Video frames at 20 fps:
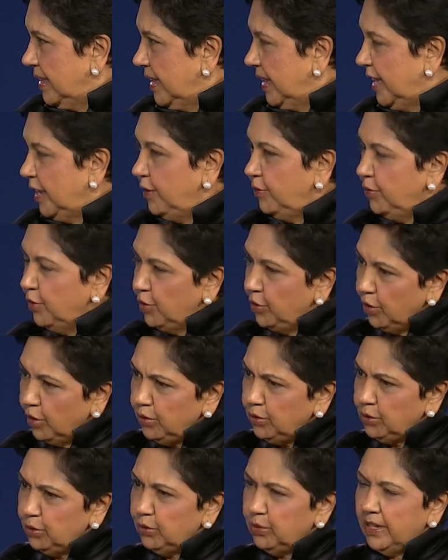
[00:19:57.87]
And if you
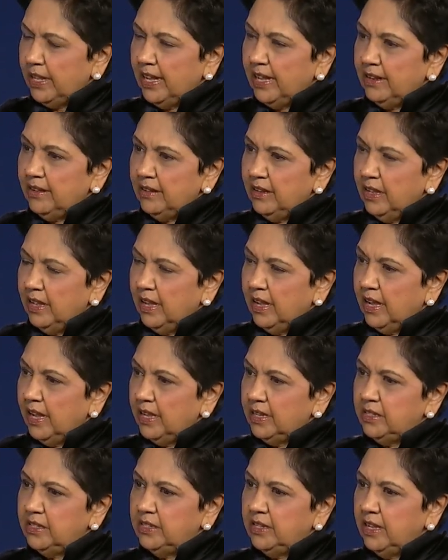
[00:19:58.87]
don't do that,
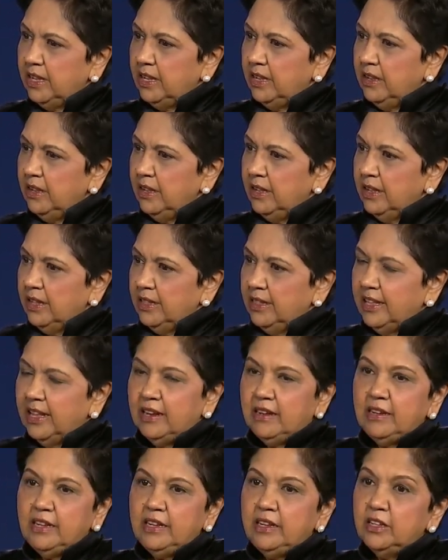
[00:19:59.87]
I'd say that
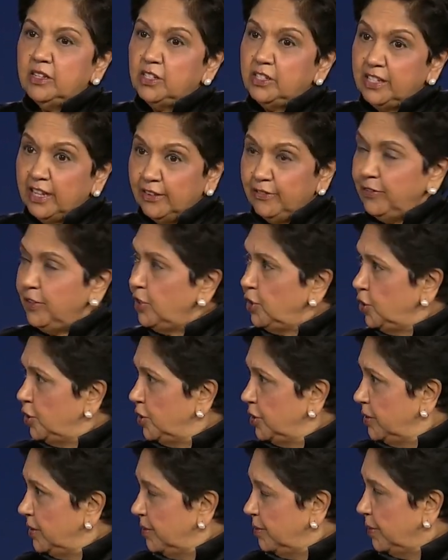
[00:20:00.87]
leader is selfish,
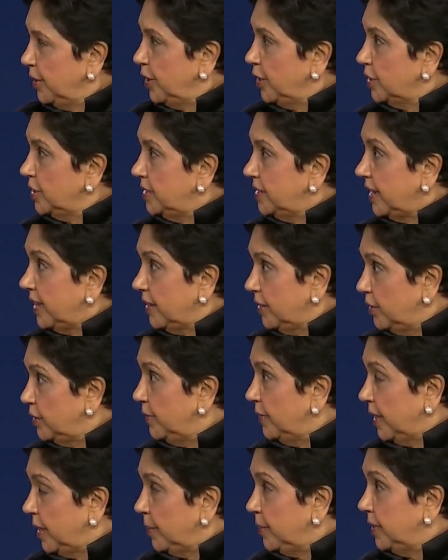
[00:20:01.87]
because talent
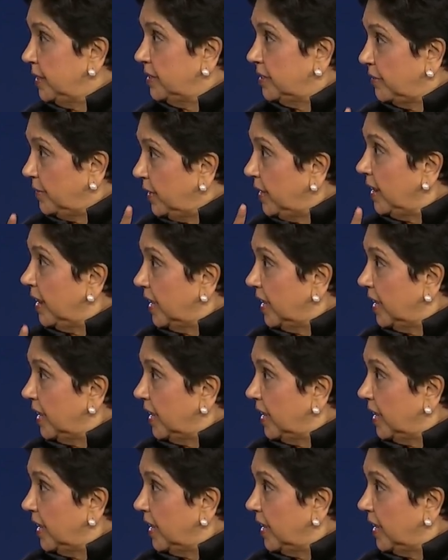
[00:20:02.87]
development is a very